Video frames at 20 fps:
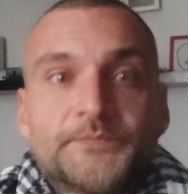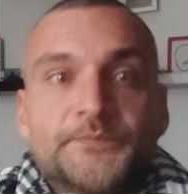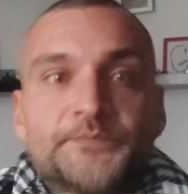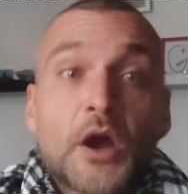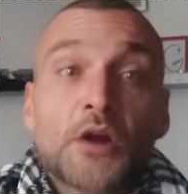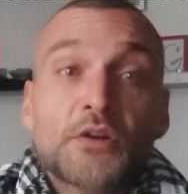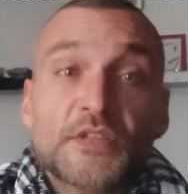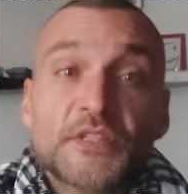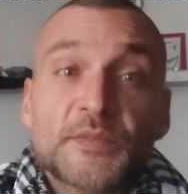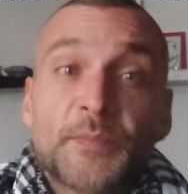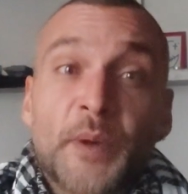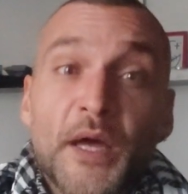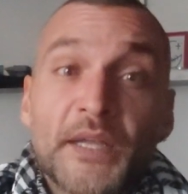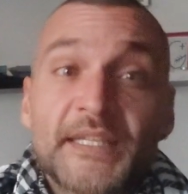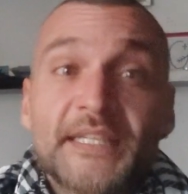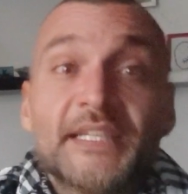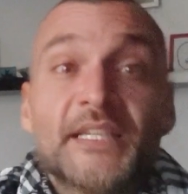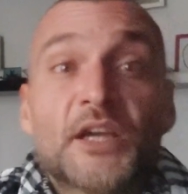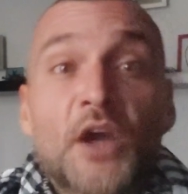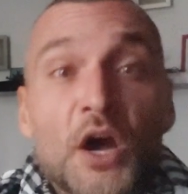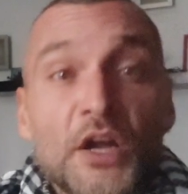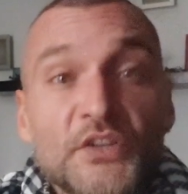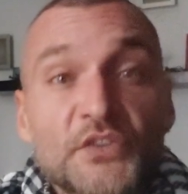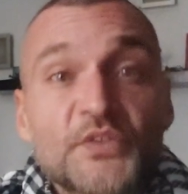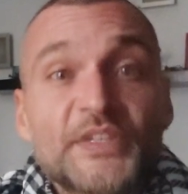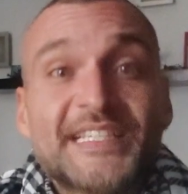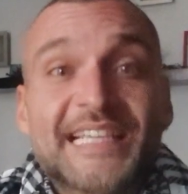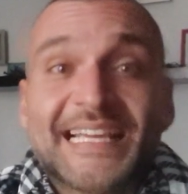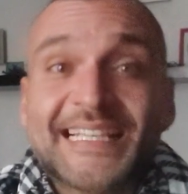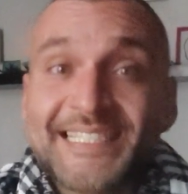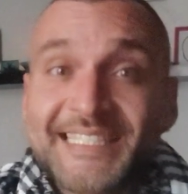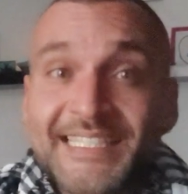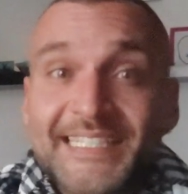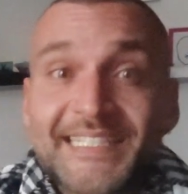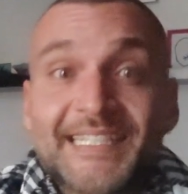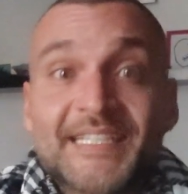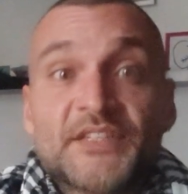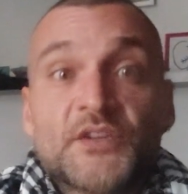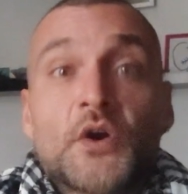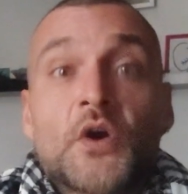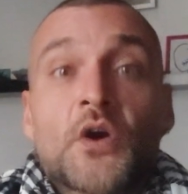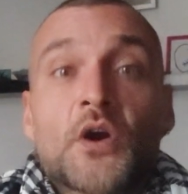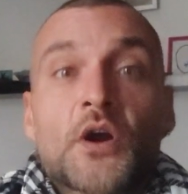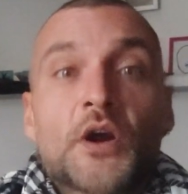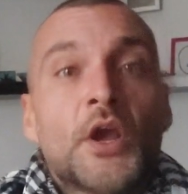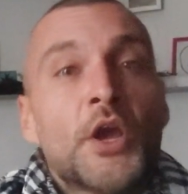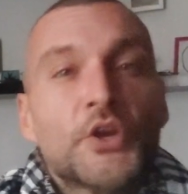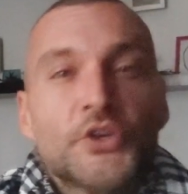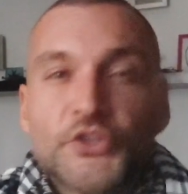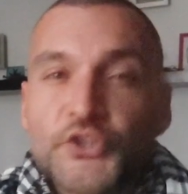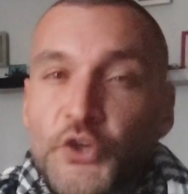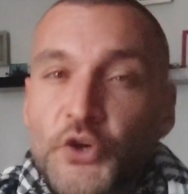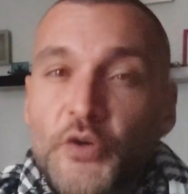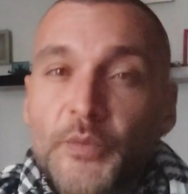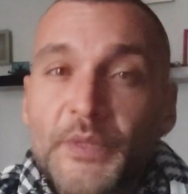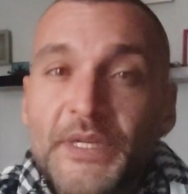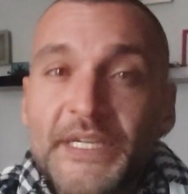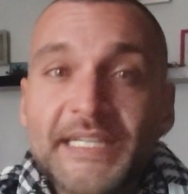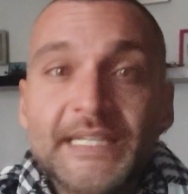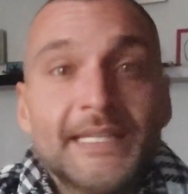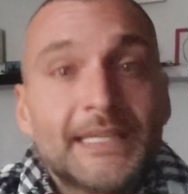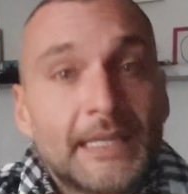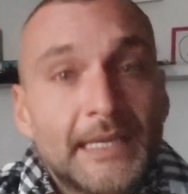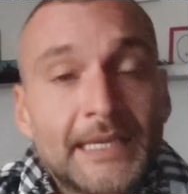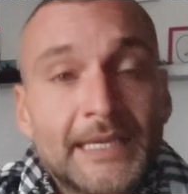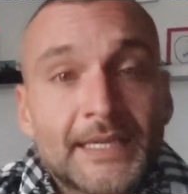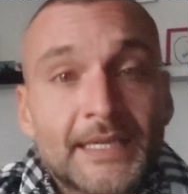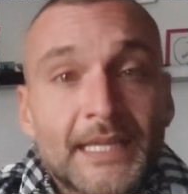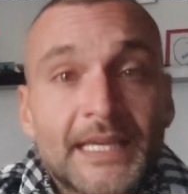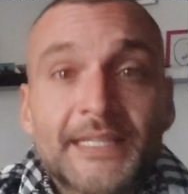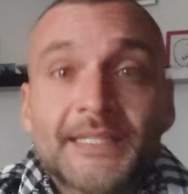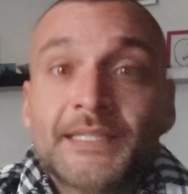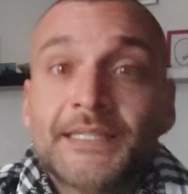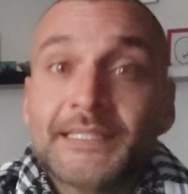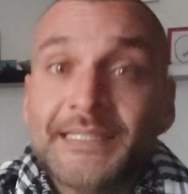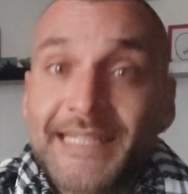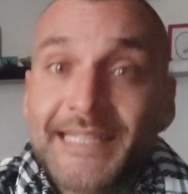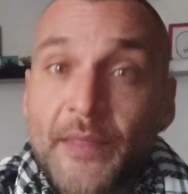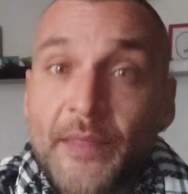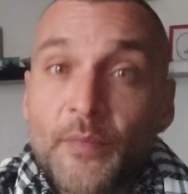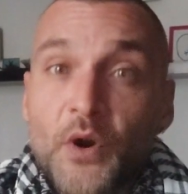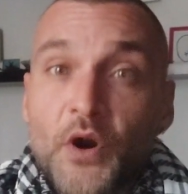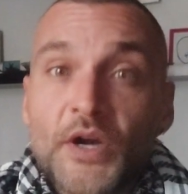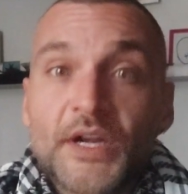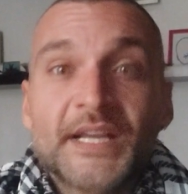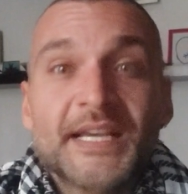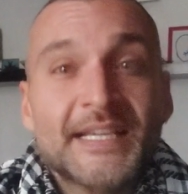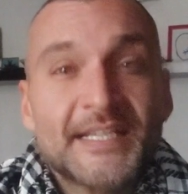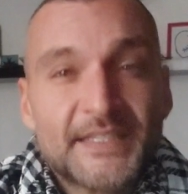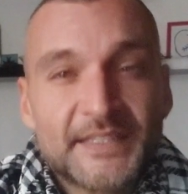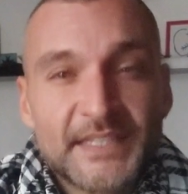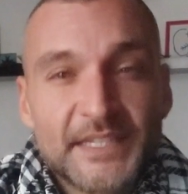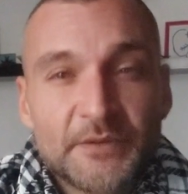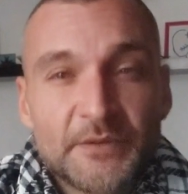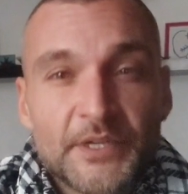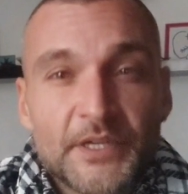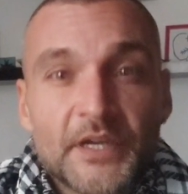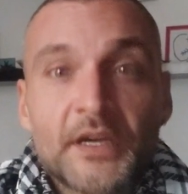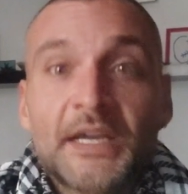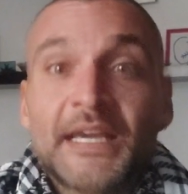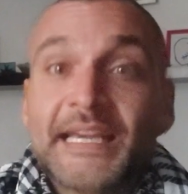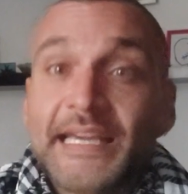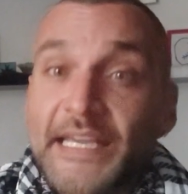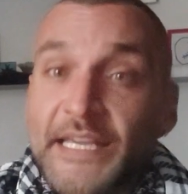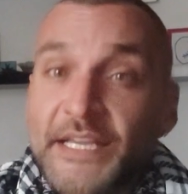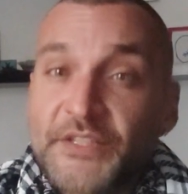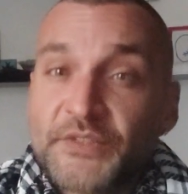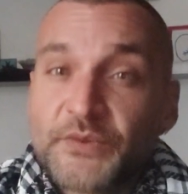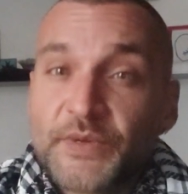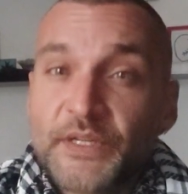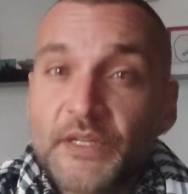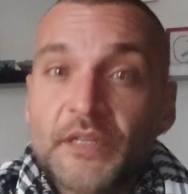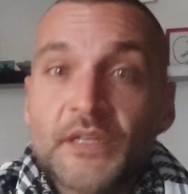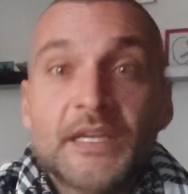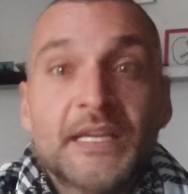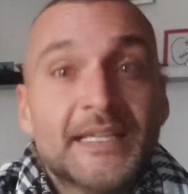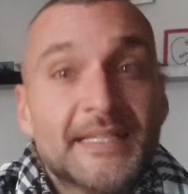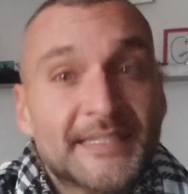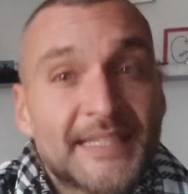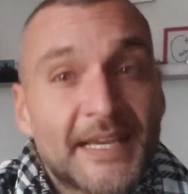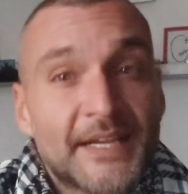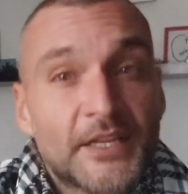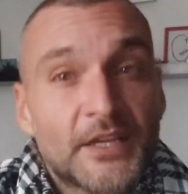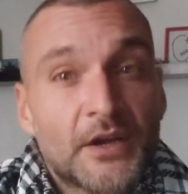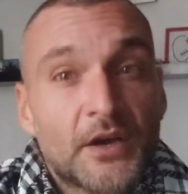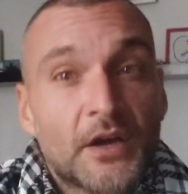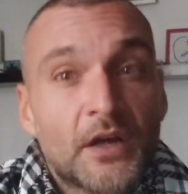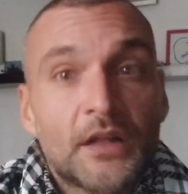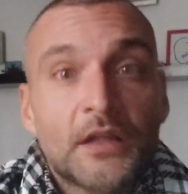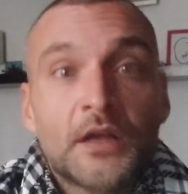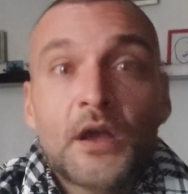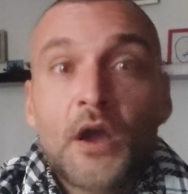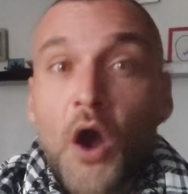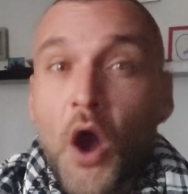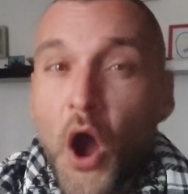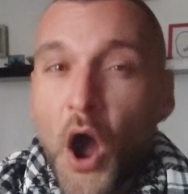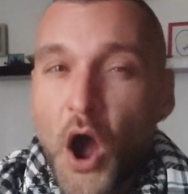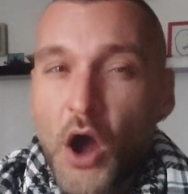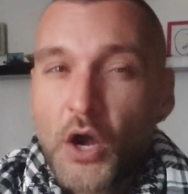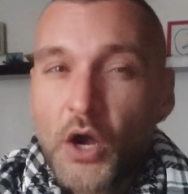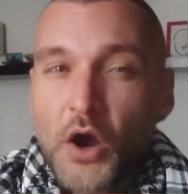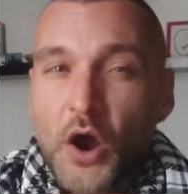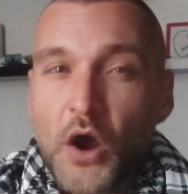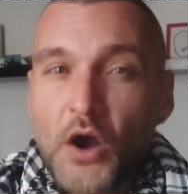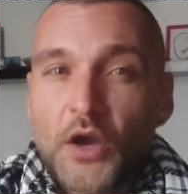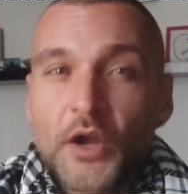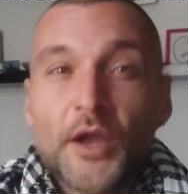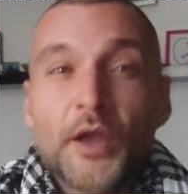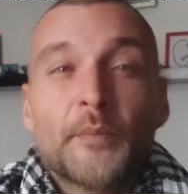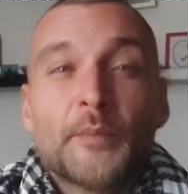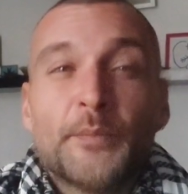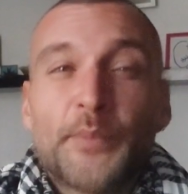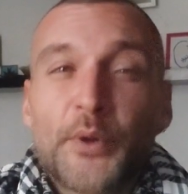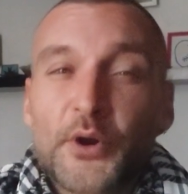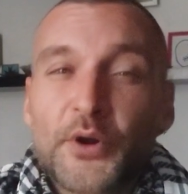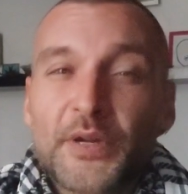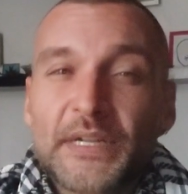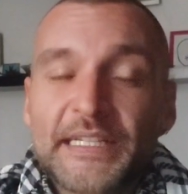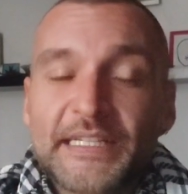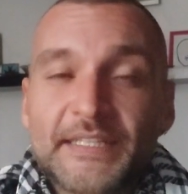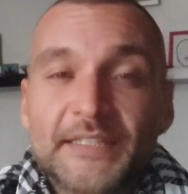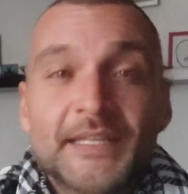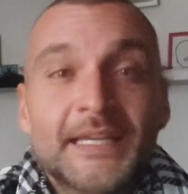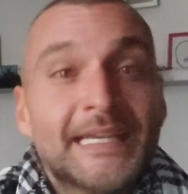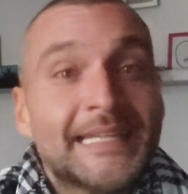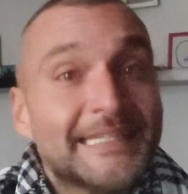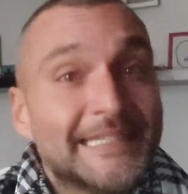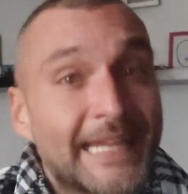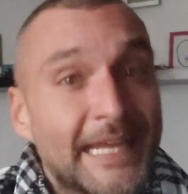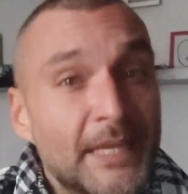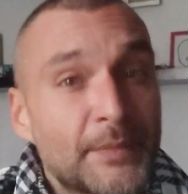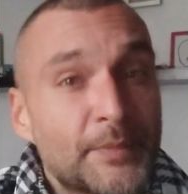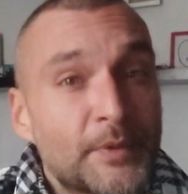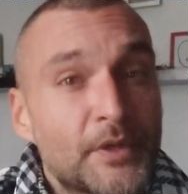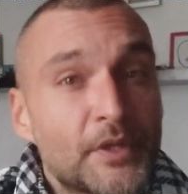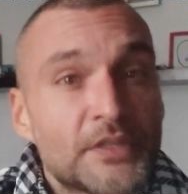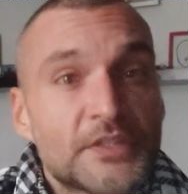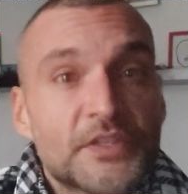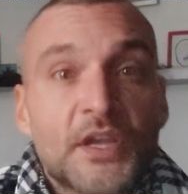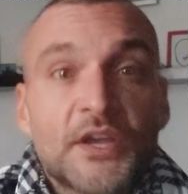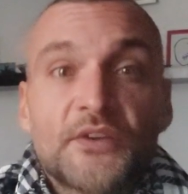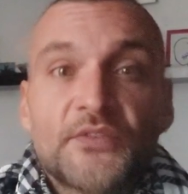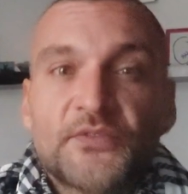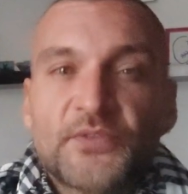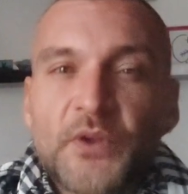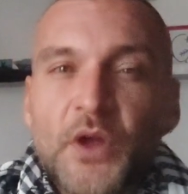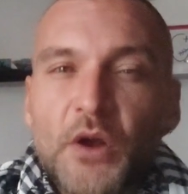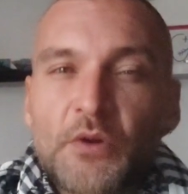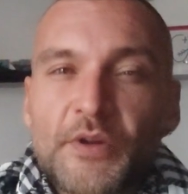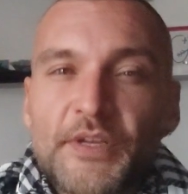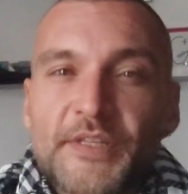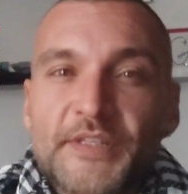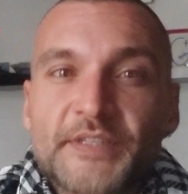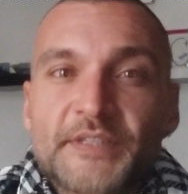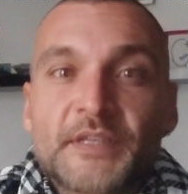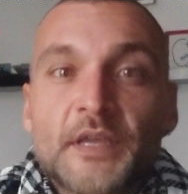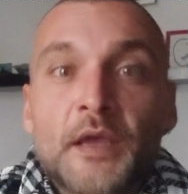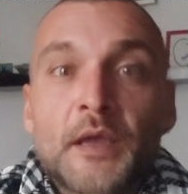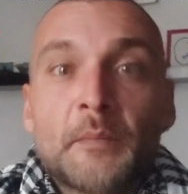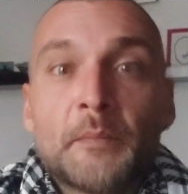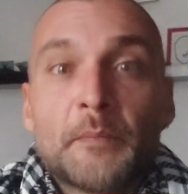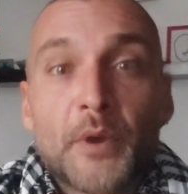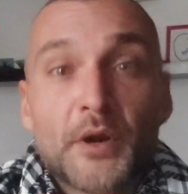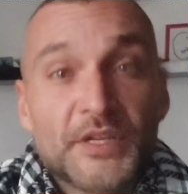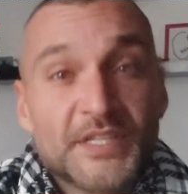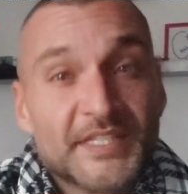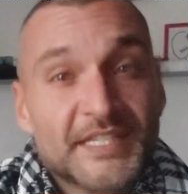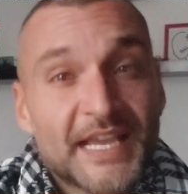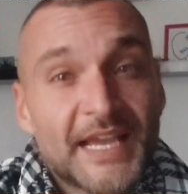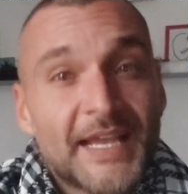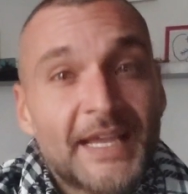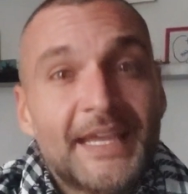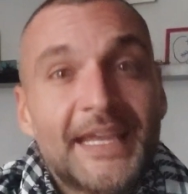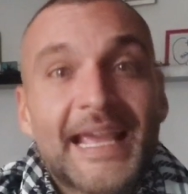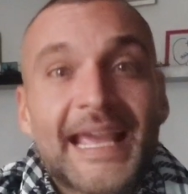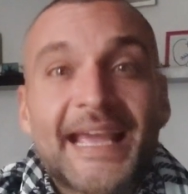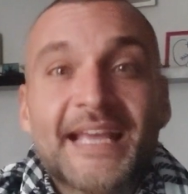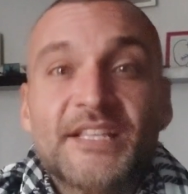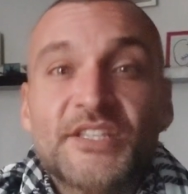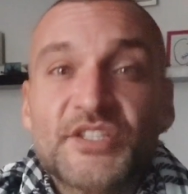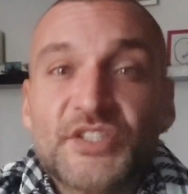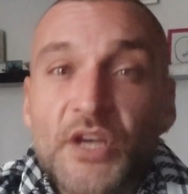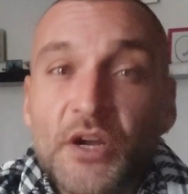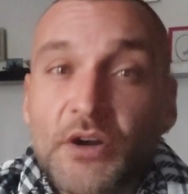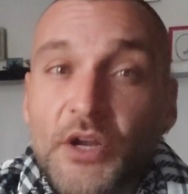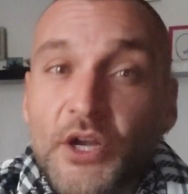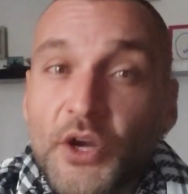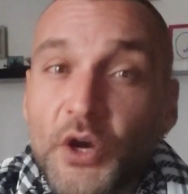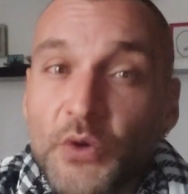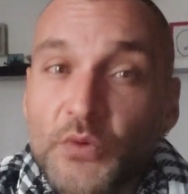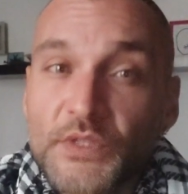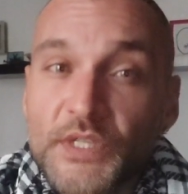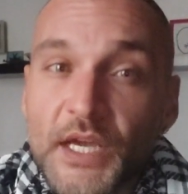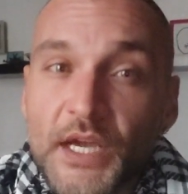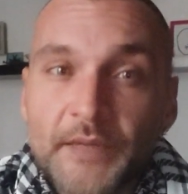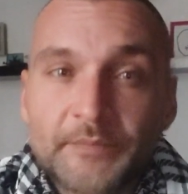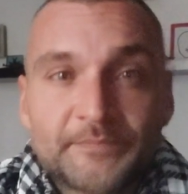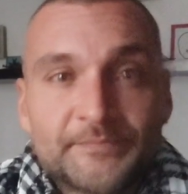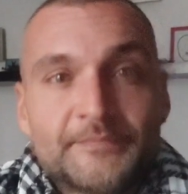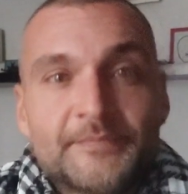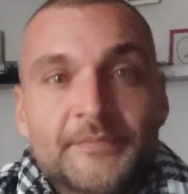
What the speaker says: Corresponding countries and cities are Germany, England, Denmark, Syria, Israel, Senegal, Hong Kong, Berlin, Naples, Florence, Marseille, and Zaragoza.